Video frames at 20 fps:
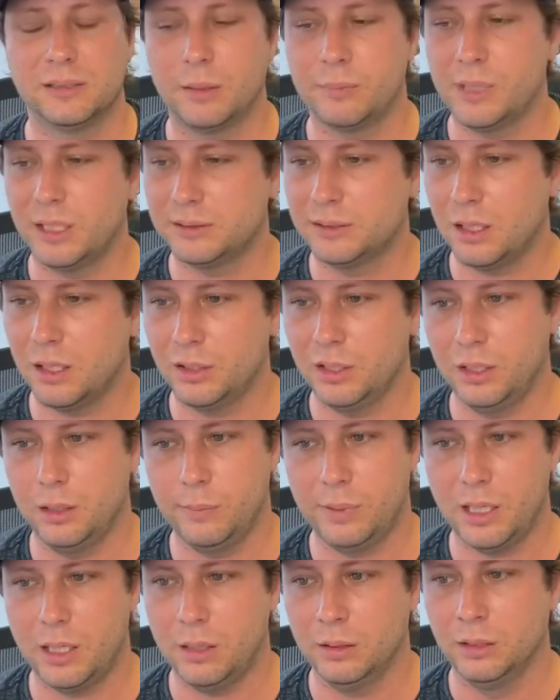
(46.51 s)
I'm not talking
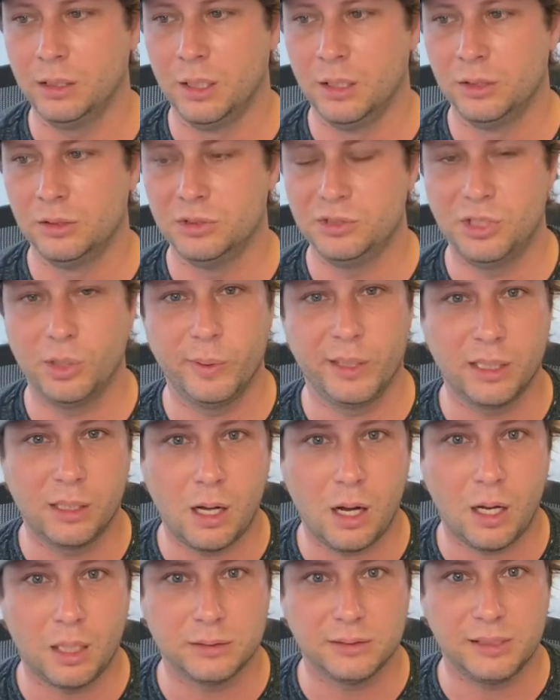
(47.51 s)
about doing
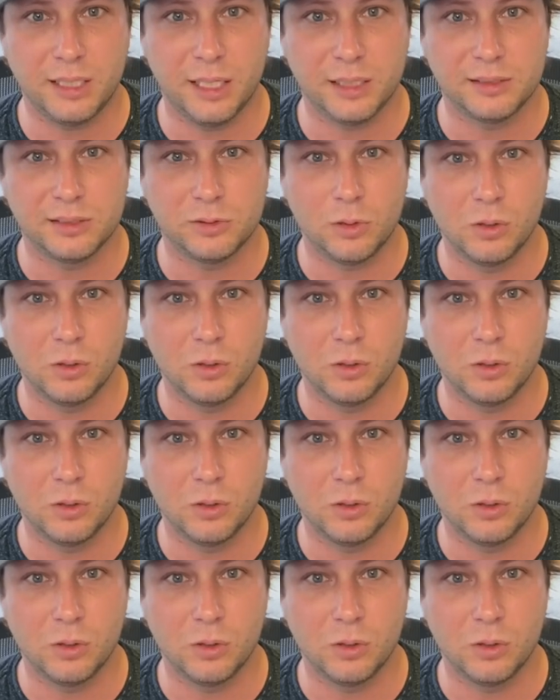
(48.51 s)
contests